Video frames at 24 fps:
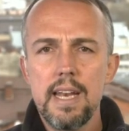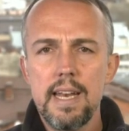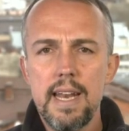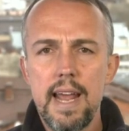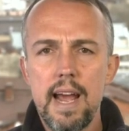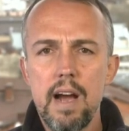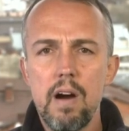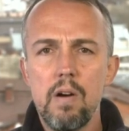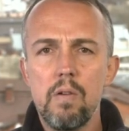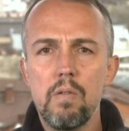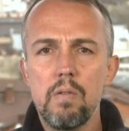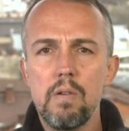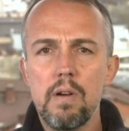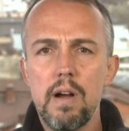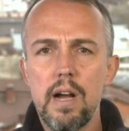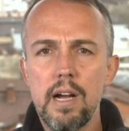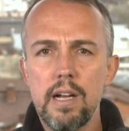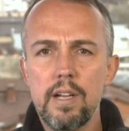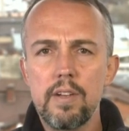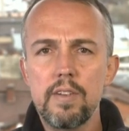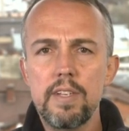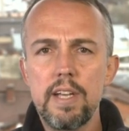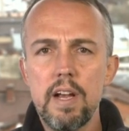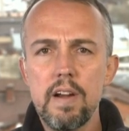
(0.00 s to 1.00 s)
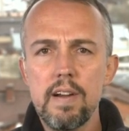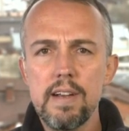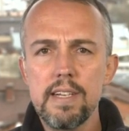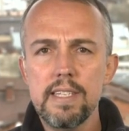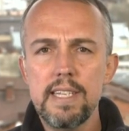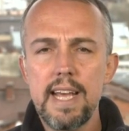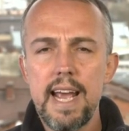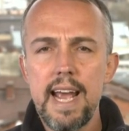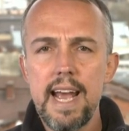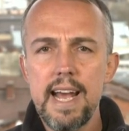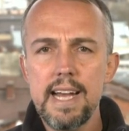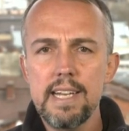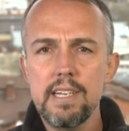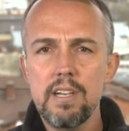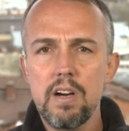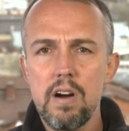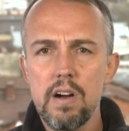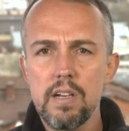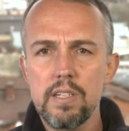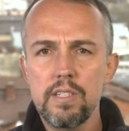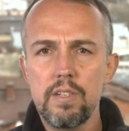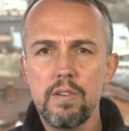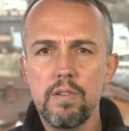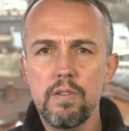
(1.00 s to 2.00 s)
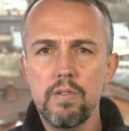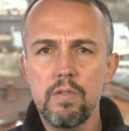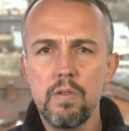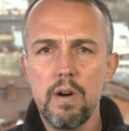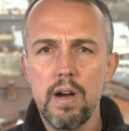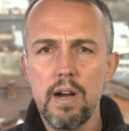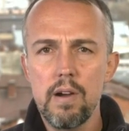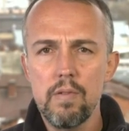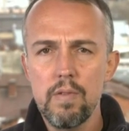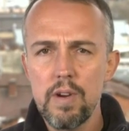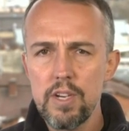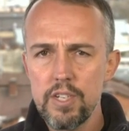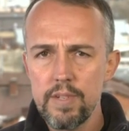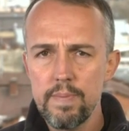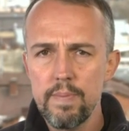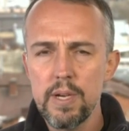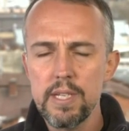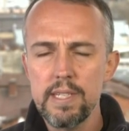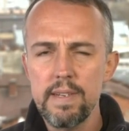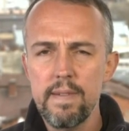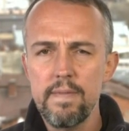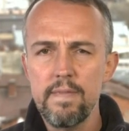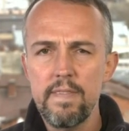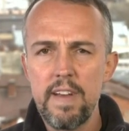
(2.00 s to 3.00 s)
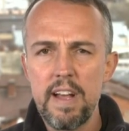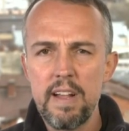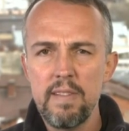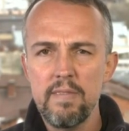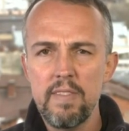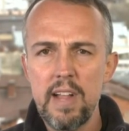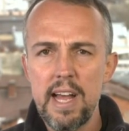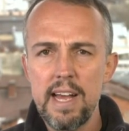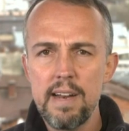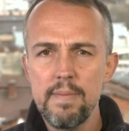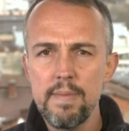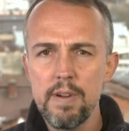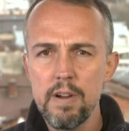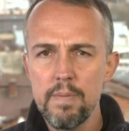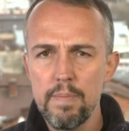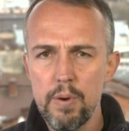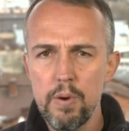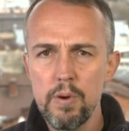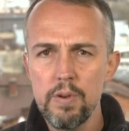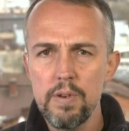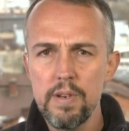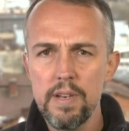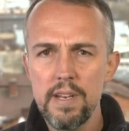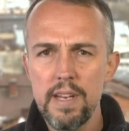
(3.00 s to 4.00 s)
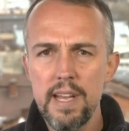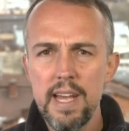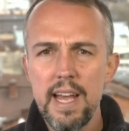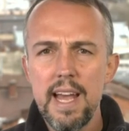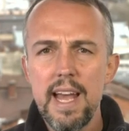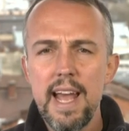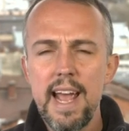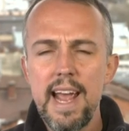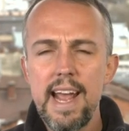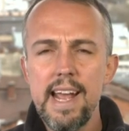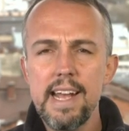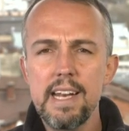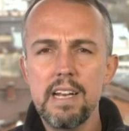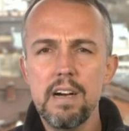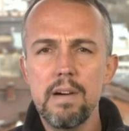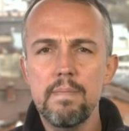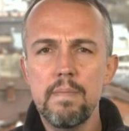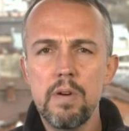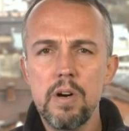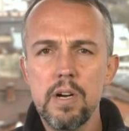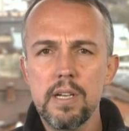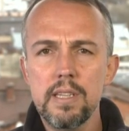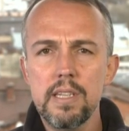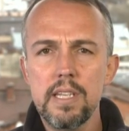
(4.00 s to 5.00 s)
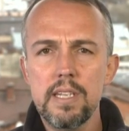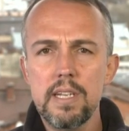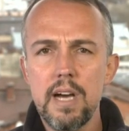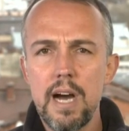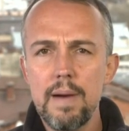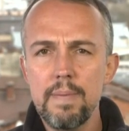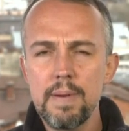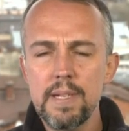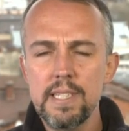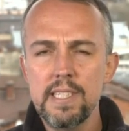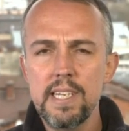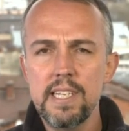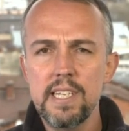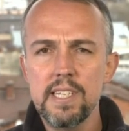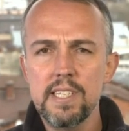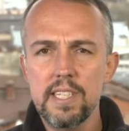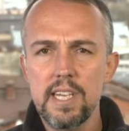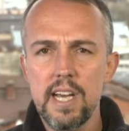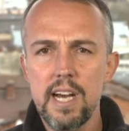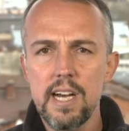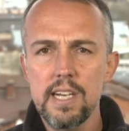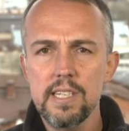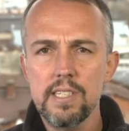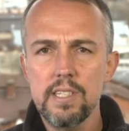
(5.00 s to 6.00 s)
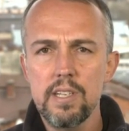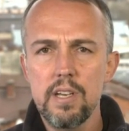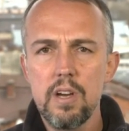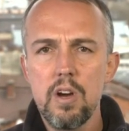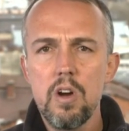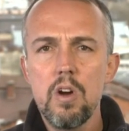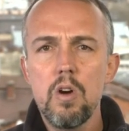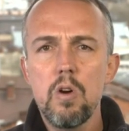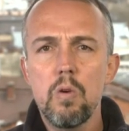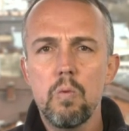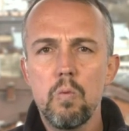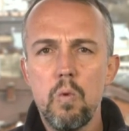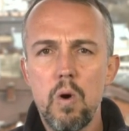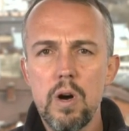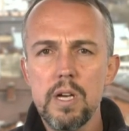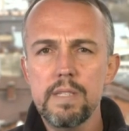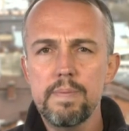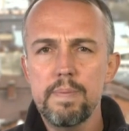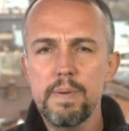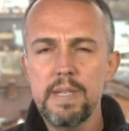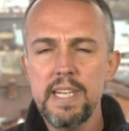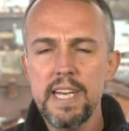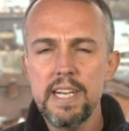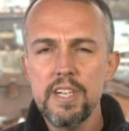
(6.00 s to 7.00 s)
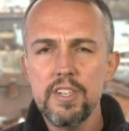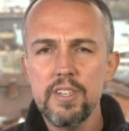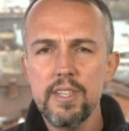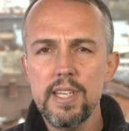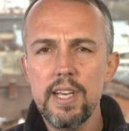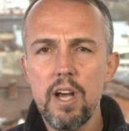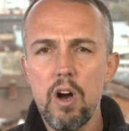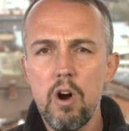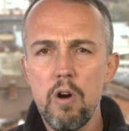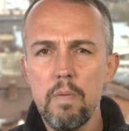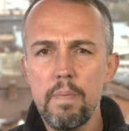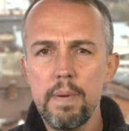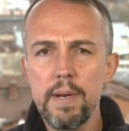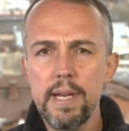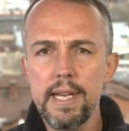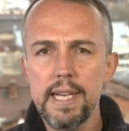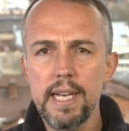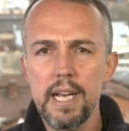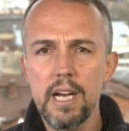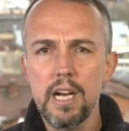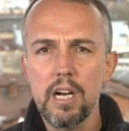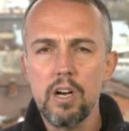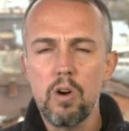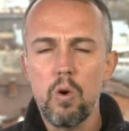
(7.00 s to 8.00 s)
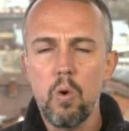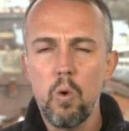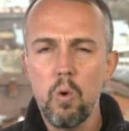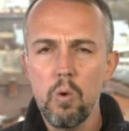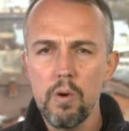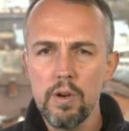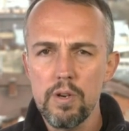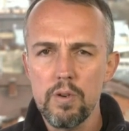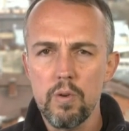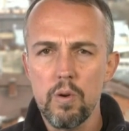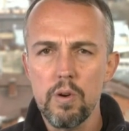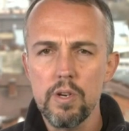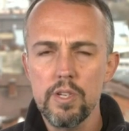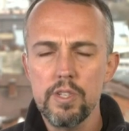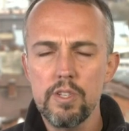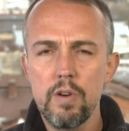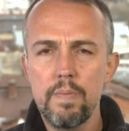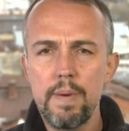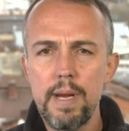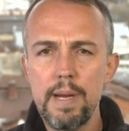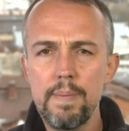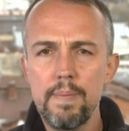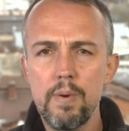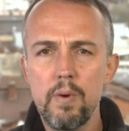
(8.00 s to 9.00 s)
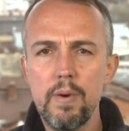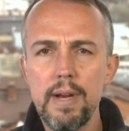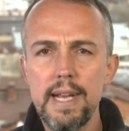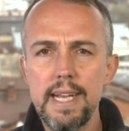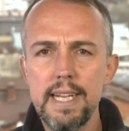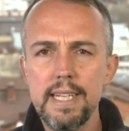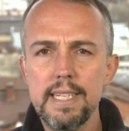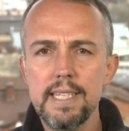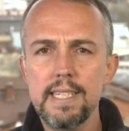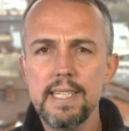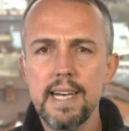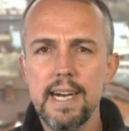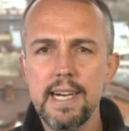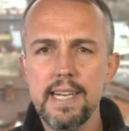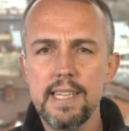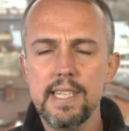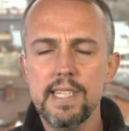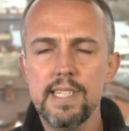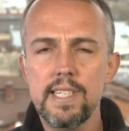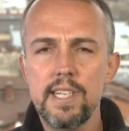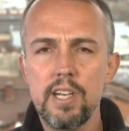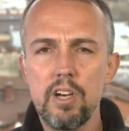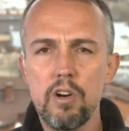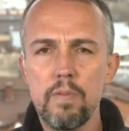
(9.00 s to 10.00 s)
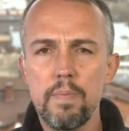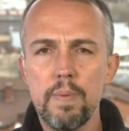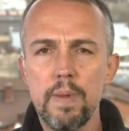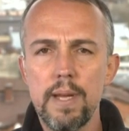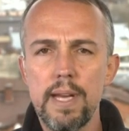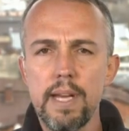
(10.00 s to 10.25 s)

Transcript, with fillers: Now, uh, Gutierrez had talked to uh, Russian President Vladimir Putin, and among the topics they discussed was potentially opening a corridor so people inside of the steel